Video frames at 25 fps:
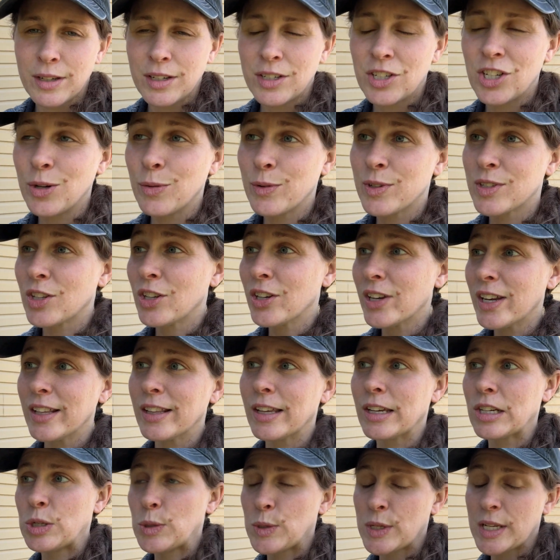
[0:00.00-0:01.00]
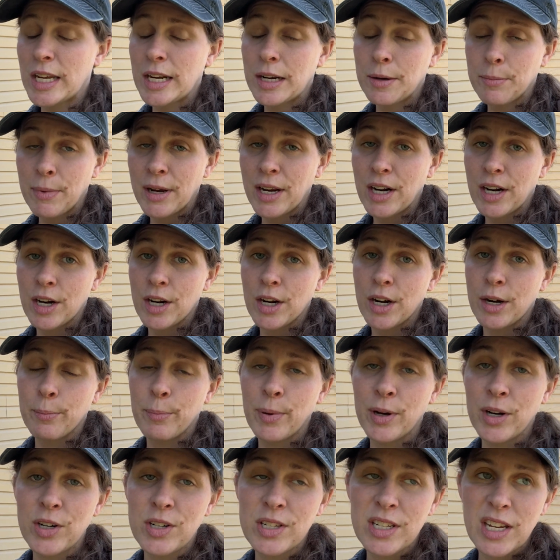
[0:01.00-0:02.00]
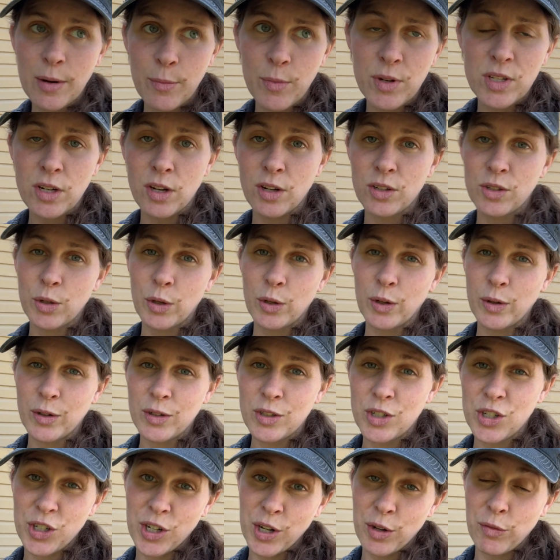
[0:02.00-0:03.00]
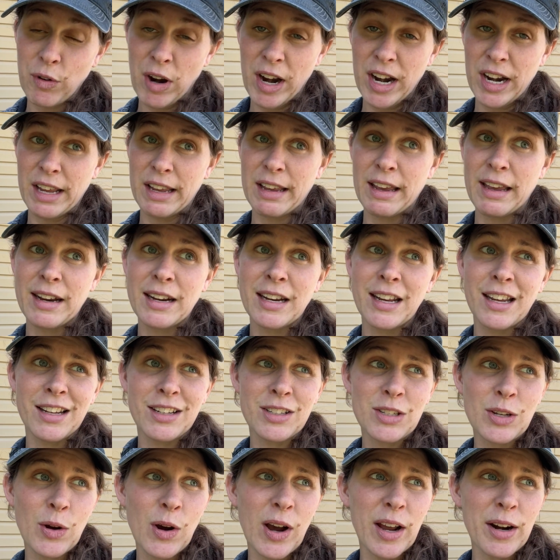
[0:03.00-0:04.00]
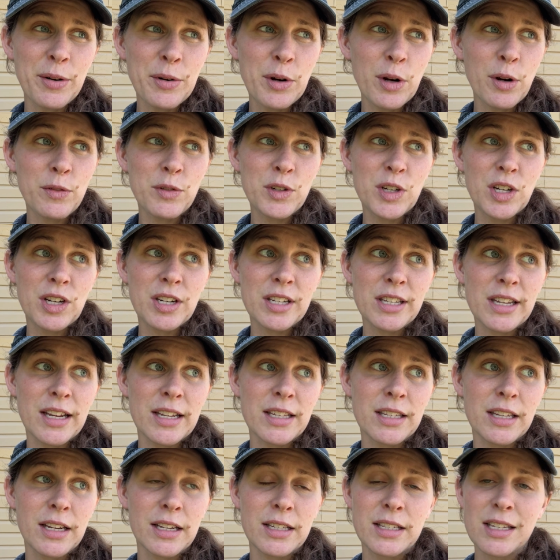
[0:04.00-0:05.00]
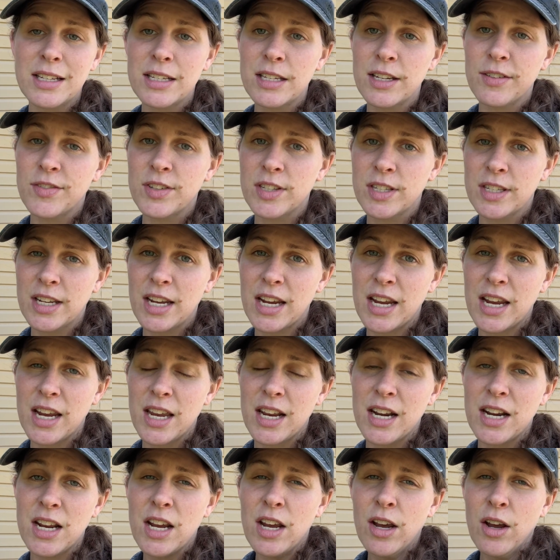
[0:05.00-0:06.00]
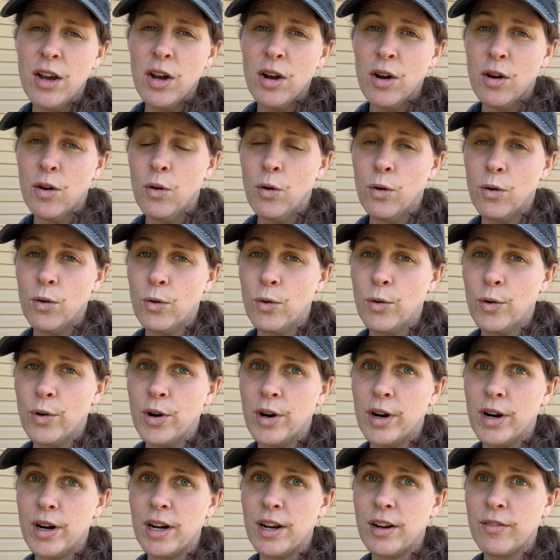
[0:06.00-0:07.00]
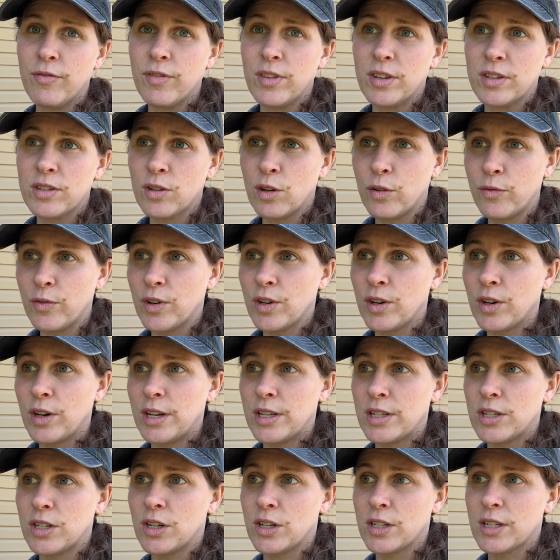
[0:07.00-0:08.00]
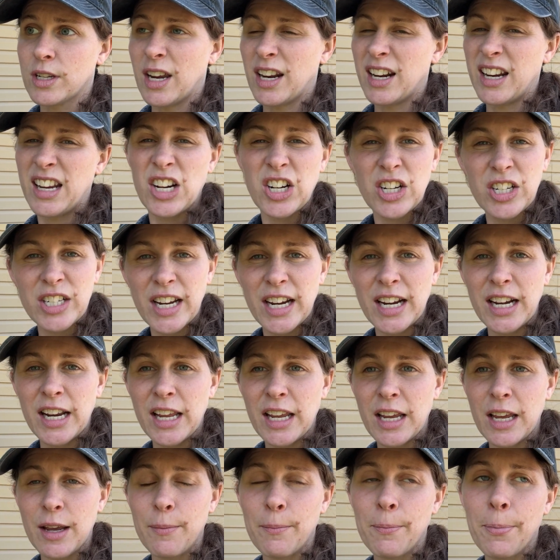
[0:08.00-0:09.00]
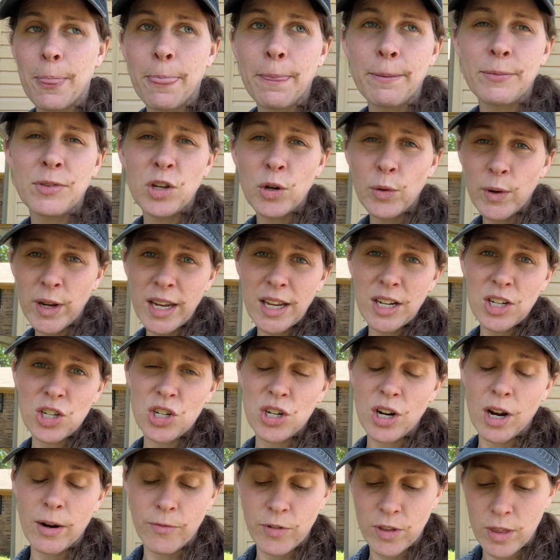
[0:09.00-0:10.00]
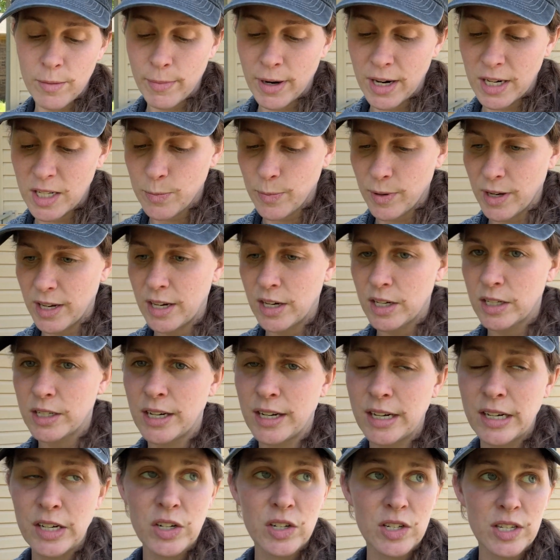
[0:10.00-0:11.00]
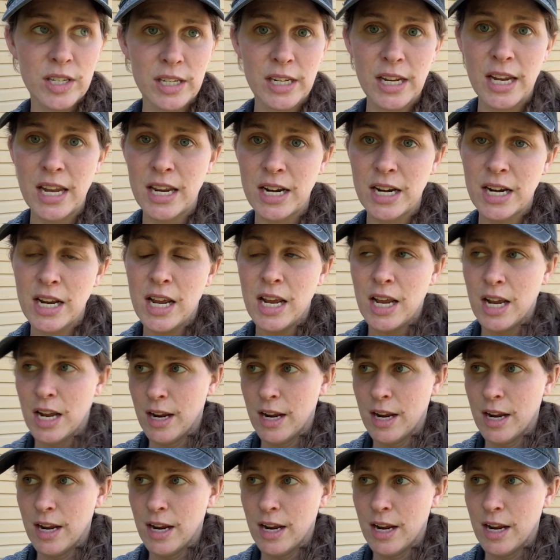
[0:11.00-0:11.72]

She was looking like she was getting better, but her skin was also turning red again. And so I don't know if she just has like sensitive skin, or if the sulfur is just kind of irritating it, doing its job for the mites, but irritating her skin.